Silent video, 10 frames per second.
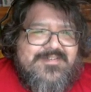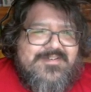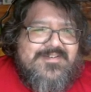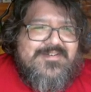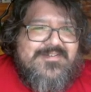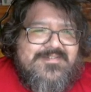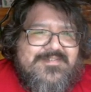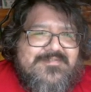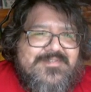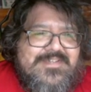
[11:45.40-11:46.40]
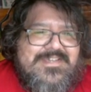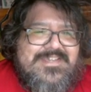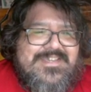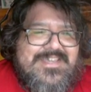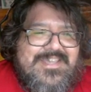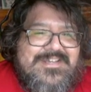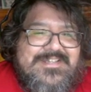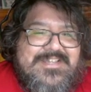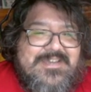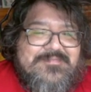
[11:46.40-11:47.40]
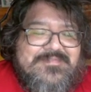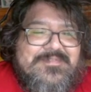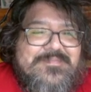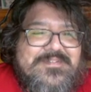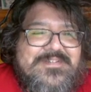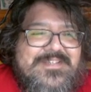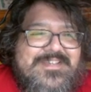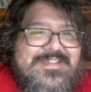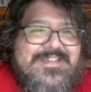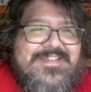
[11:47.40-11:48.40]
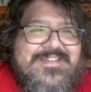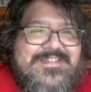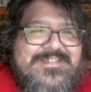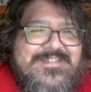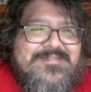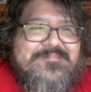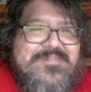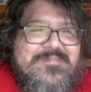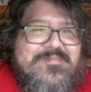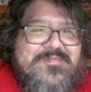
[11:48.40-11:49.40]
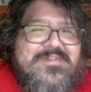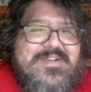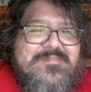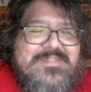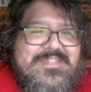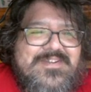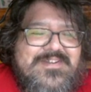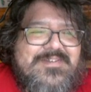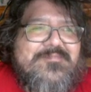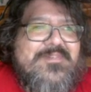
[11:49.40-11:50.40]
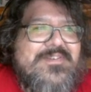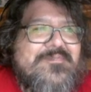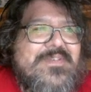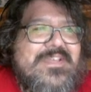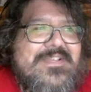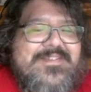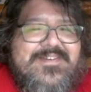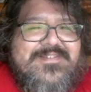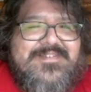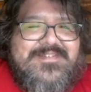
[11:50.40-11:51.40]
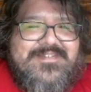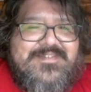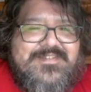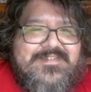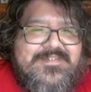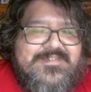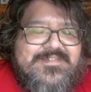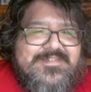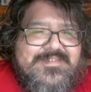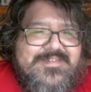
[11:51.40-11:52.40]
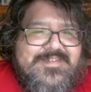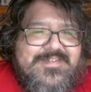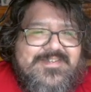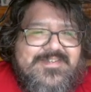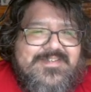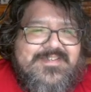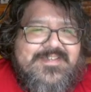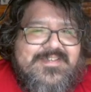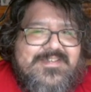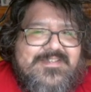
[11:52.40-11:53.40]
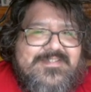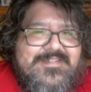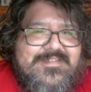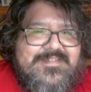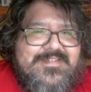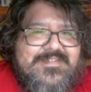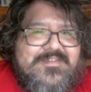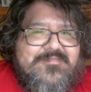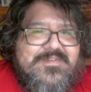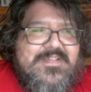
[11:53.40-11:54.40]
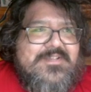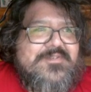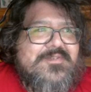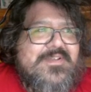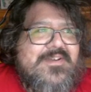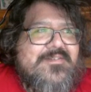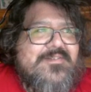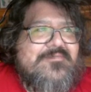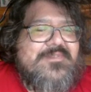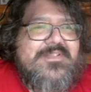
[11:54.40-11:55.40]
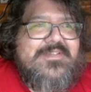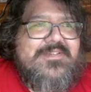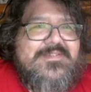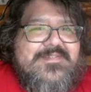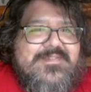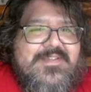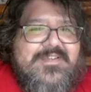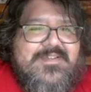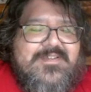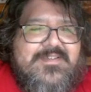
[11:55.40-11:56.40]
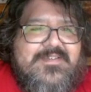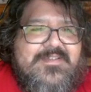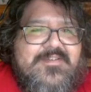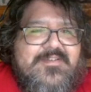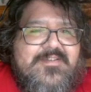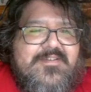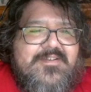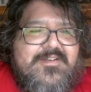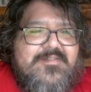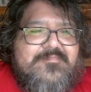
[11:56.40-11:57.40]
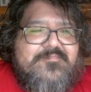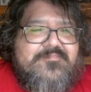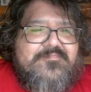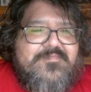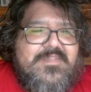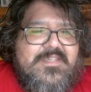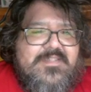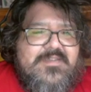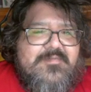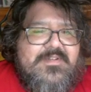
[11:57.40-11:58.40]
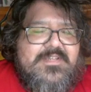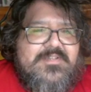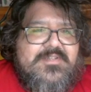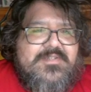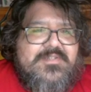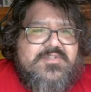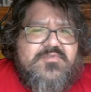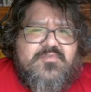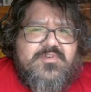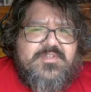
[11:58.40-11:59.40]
literally any type of community. Some people will come in there and want to make it toxic. It just it's human nature now. It really is like um, that they want to just destroy